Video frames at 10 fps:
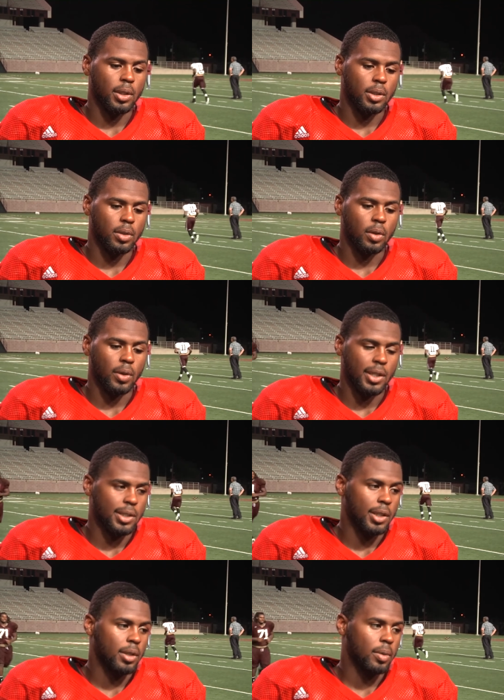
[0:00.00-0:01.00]
So that's
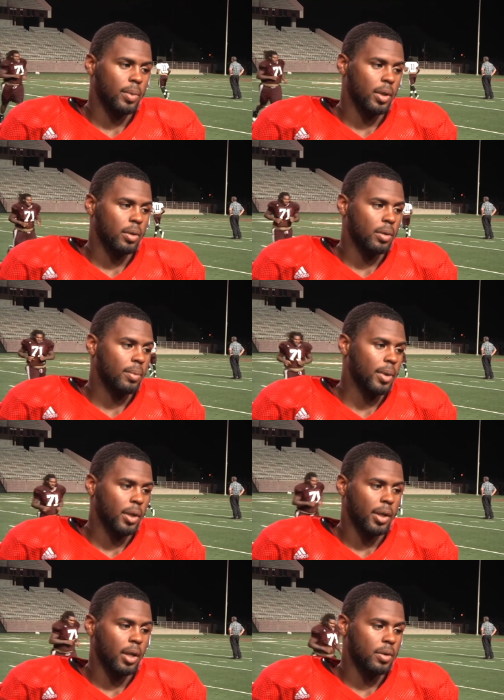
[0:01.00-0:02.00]
leading to better better
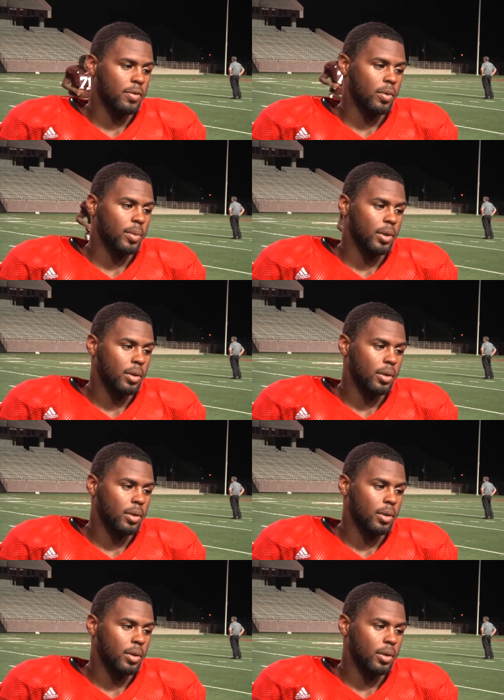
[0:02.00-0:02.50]
games for. Me.